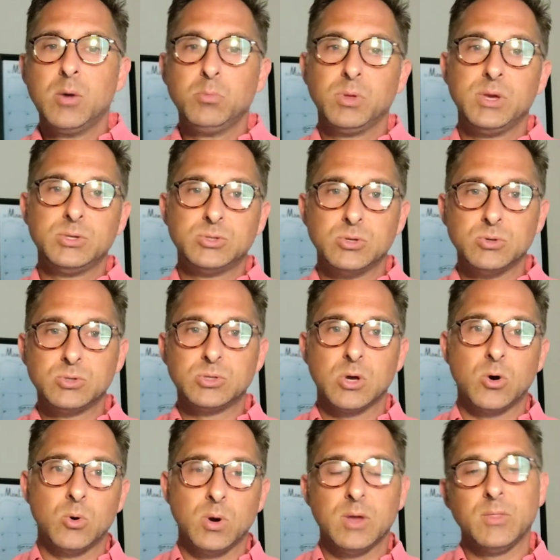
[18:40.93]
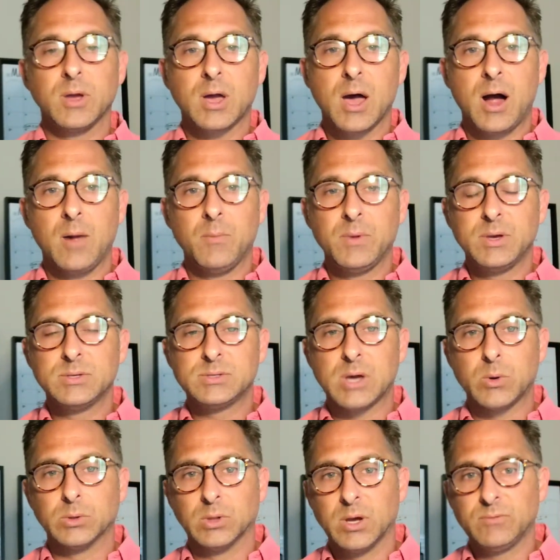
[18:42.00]
please do so in the comments. I
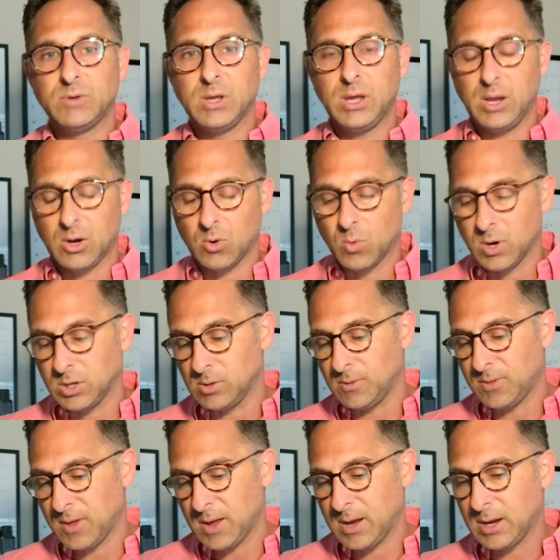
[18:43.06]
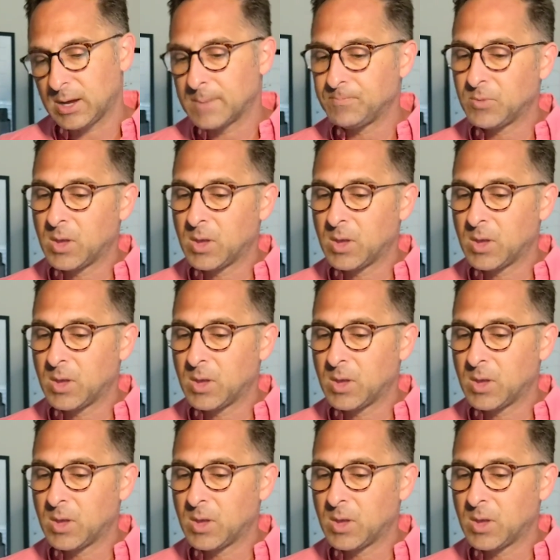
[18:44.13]
would love to hear what you think.